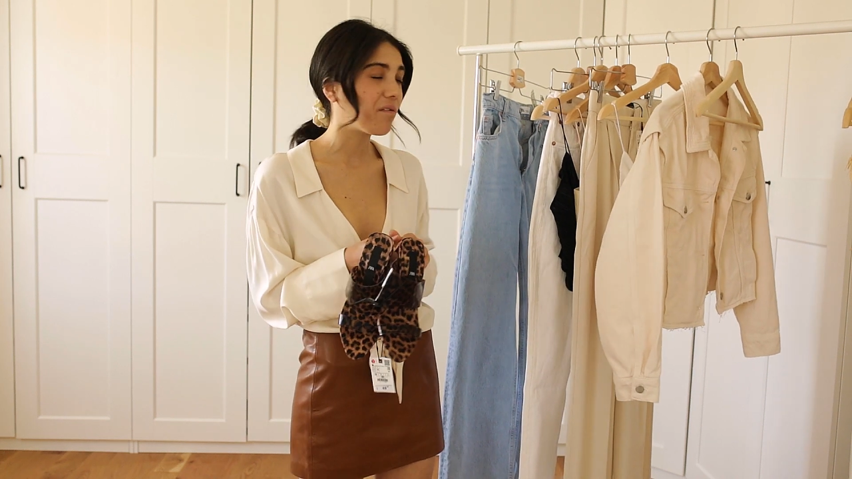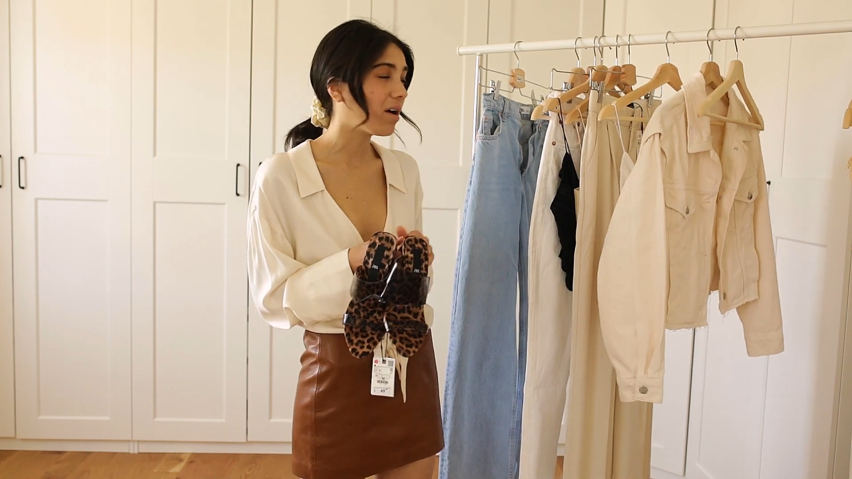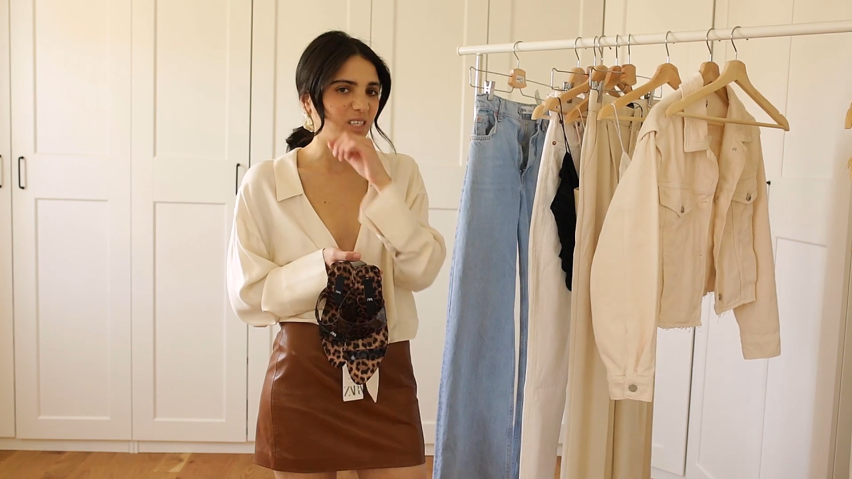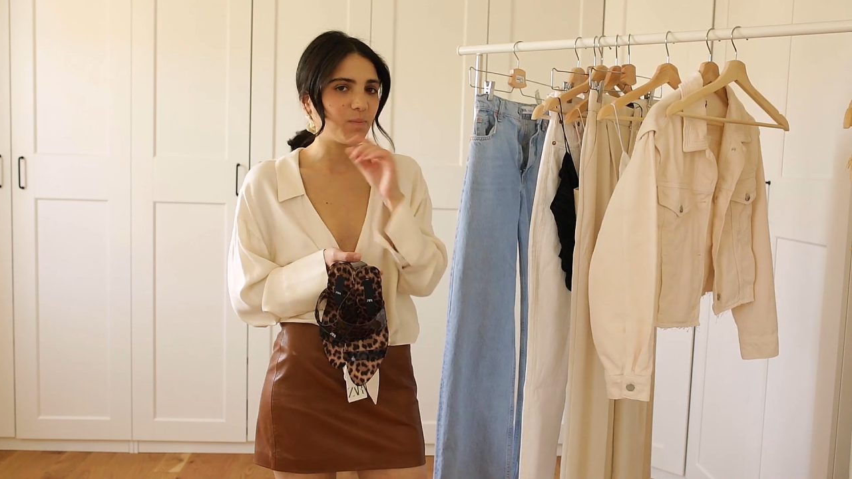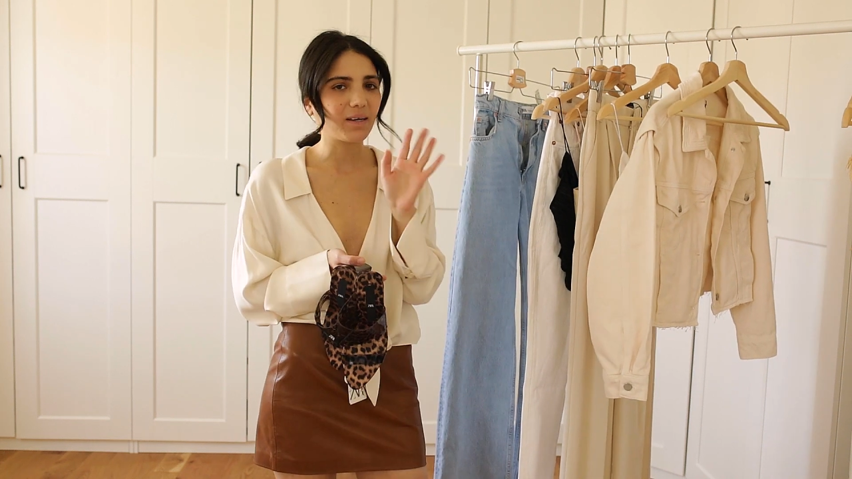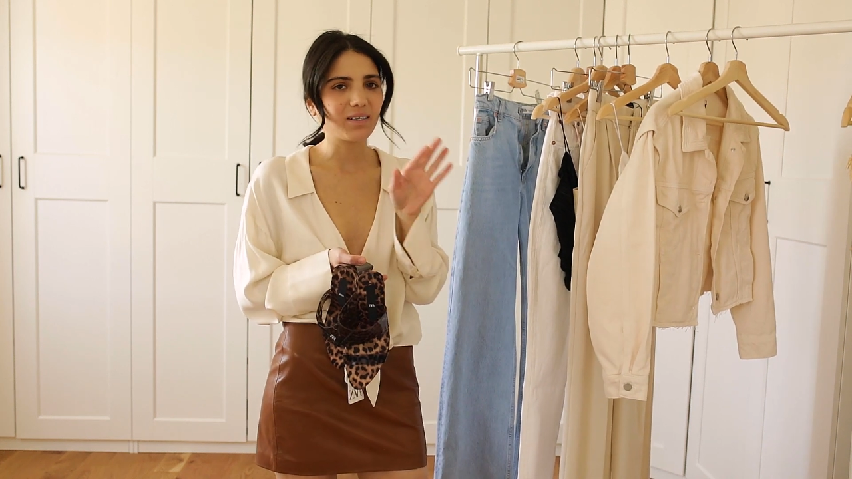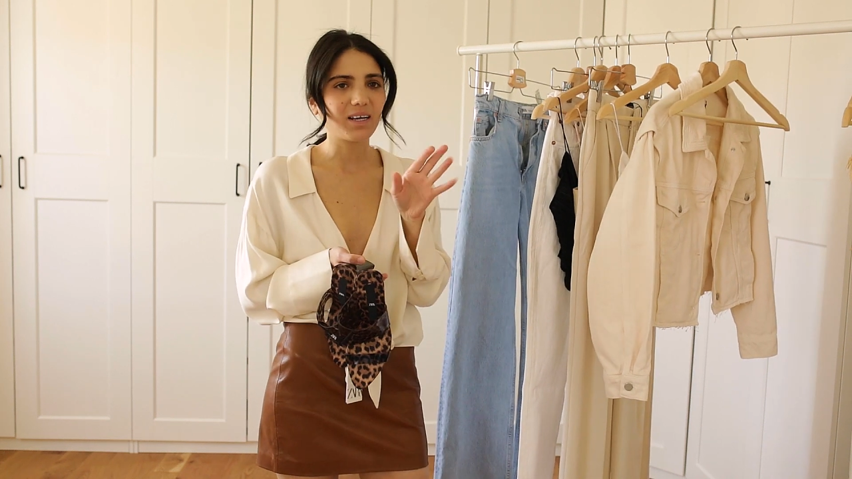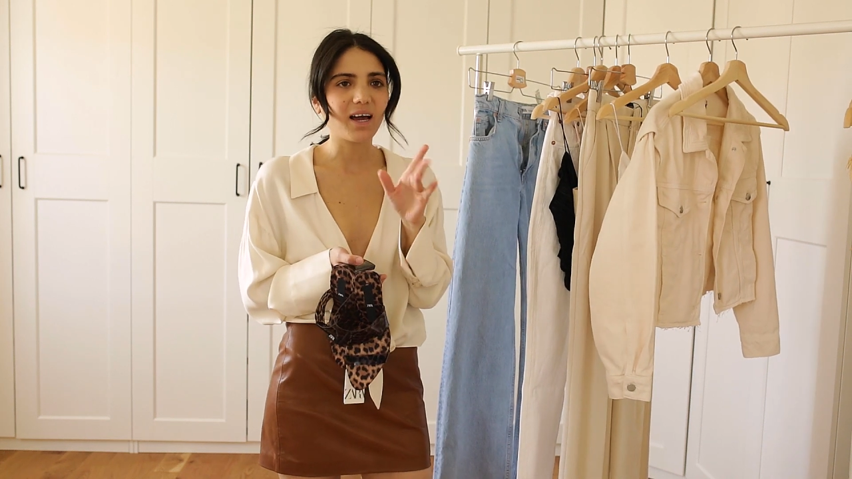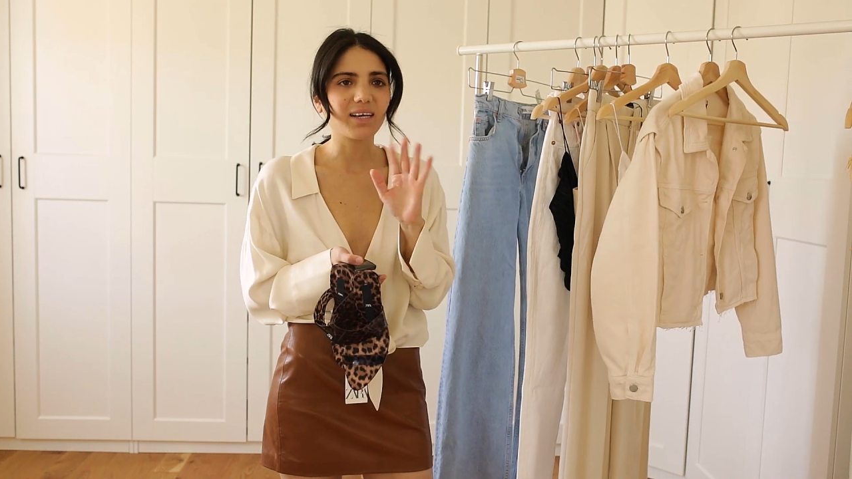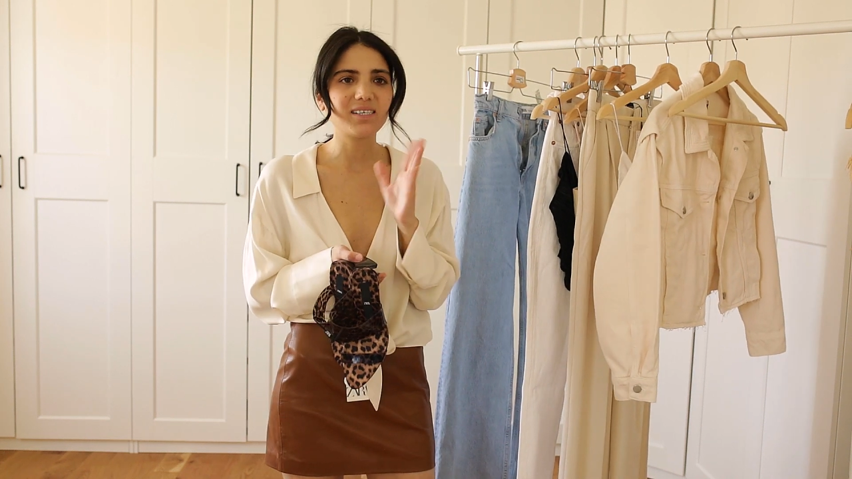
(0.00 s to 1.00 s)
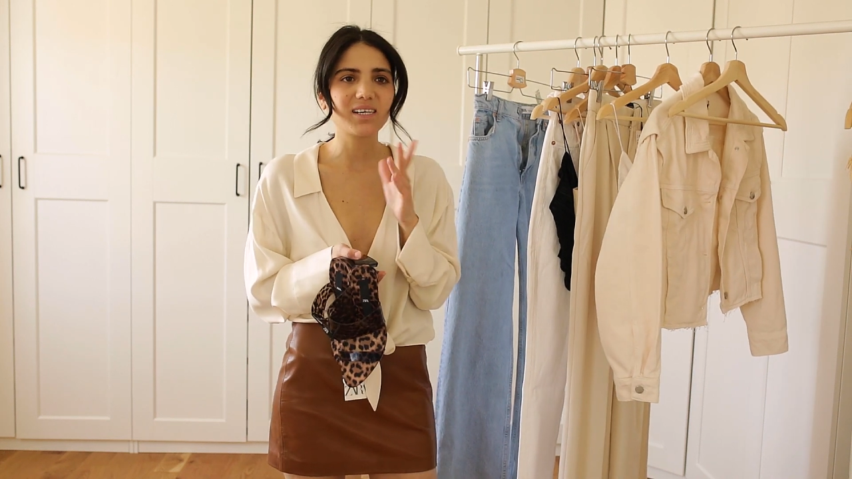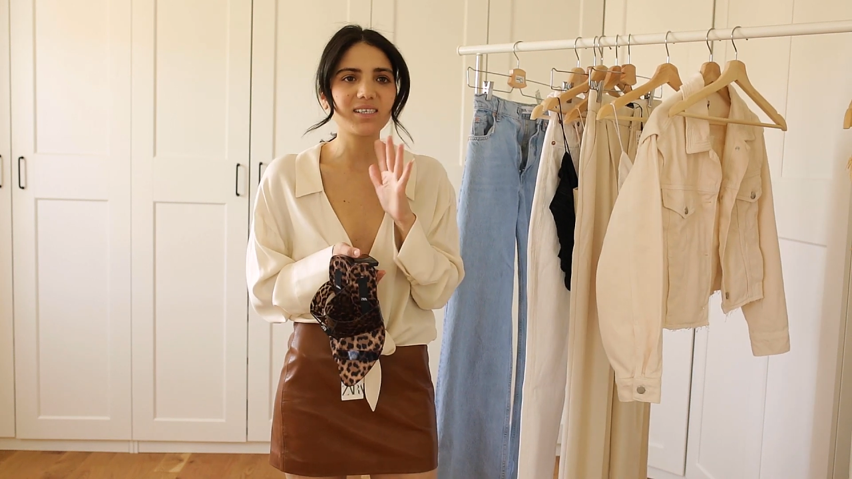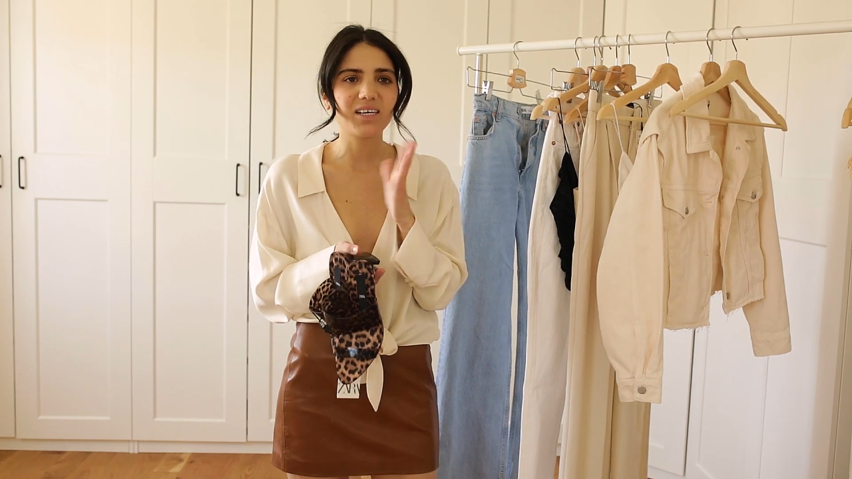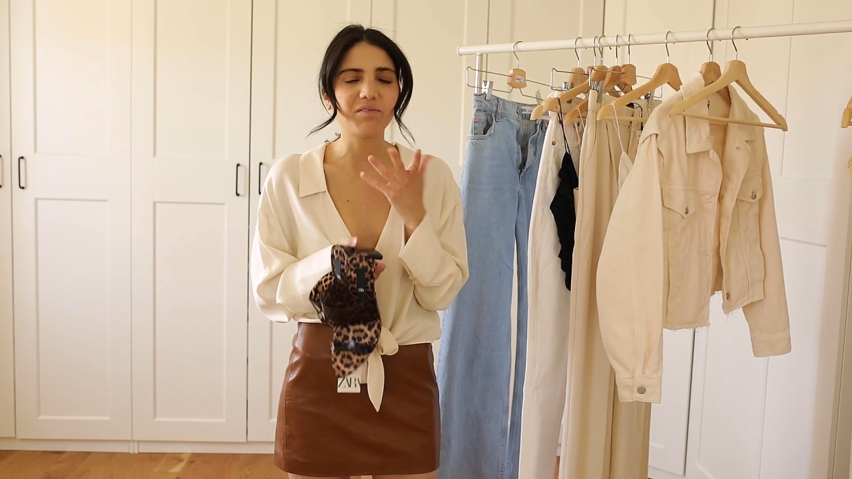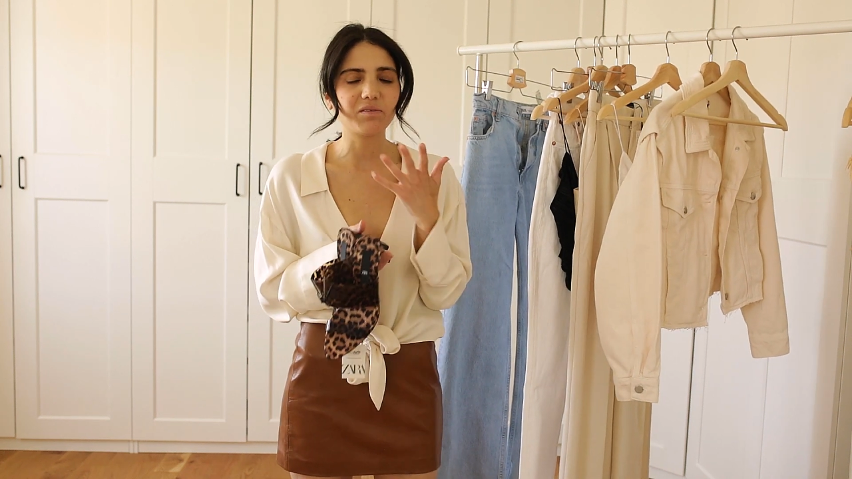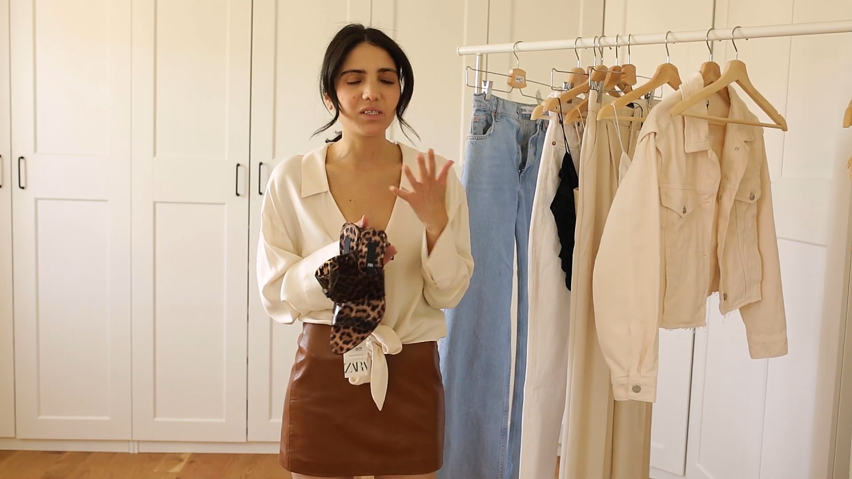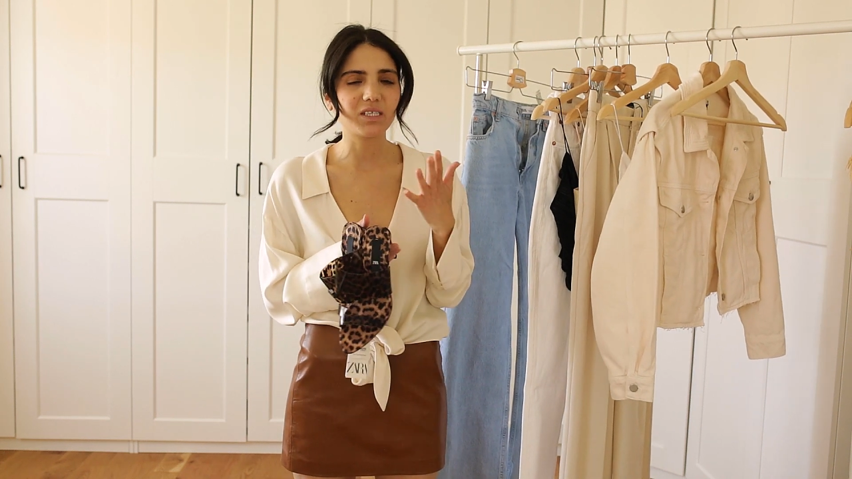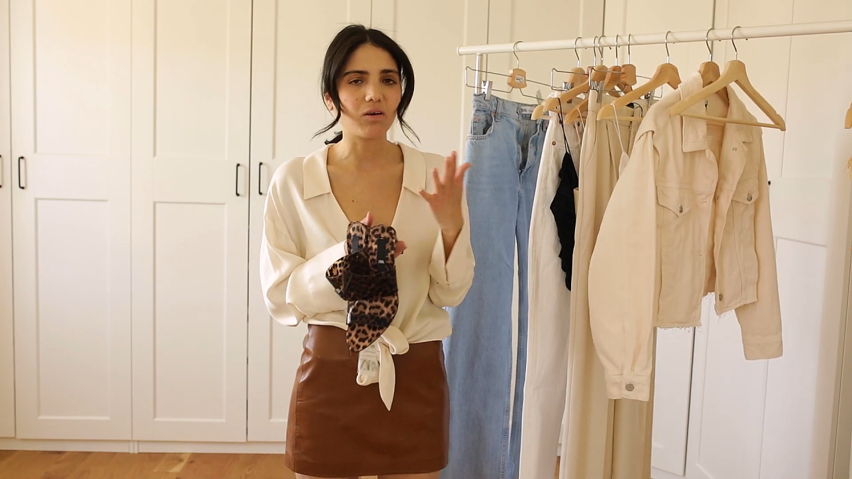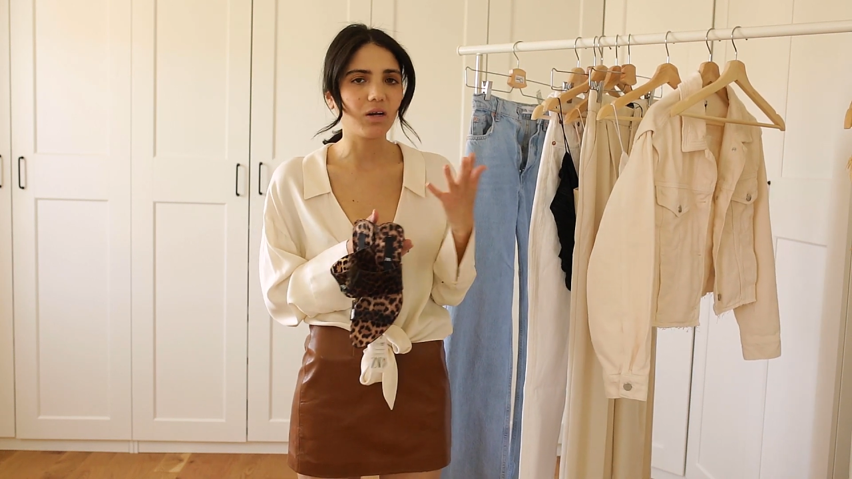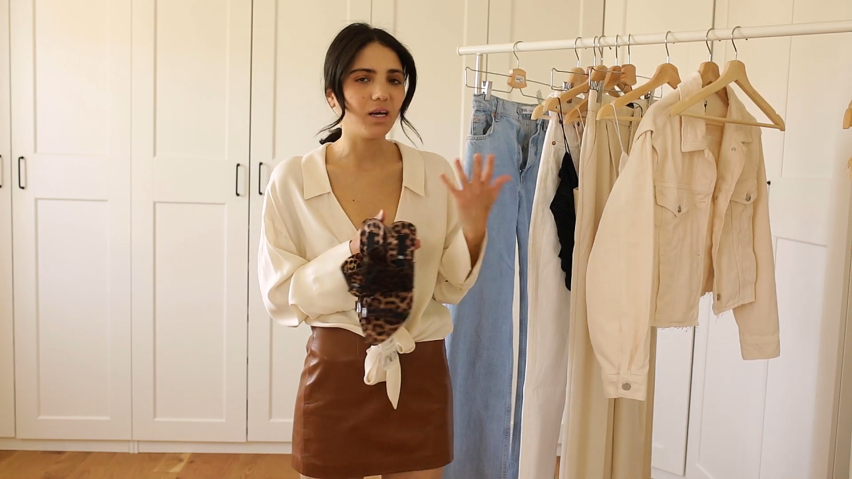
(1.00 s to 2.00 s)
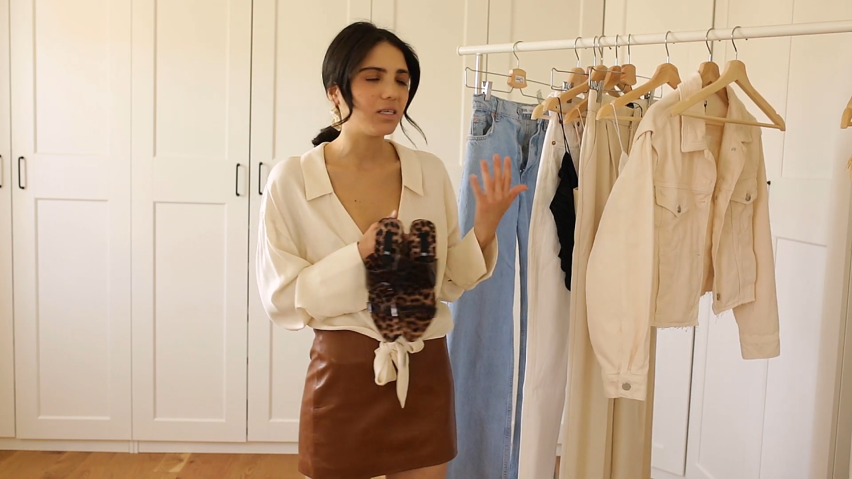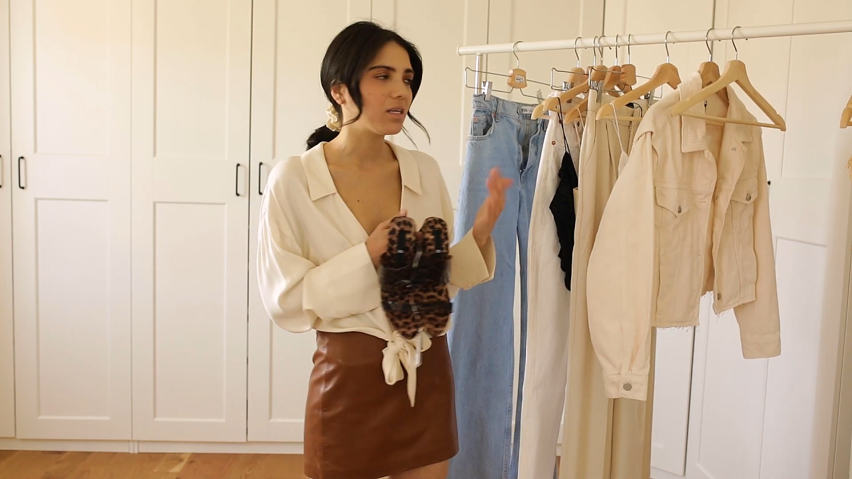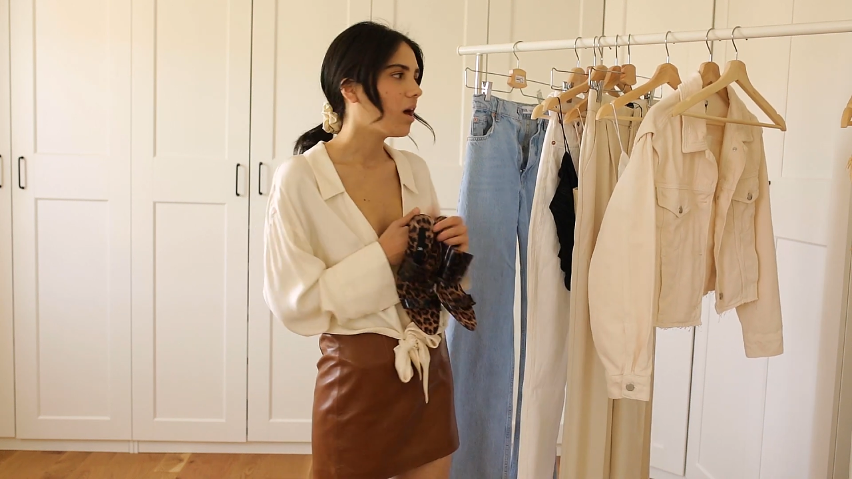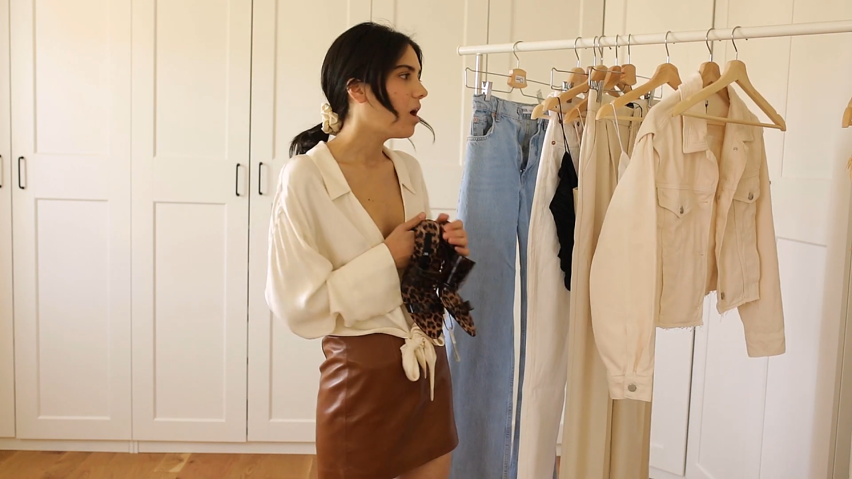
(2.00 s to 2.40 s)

I was expecting like $60, $50,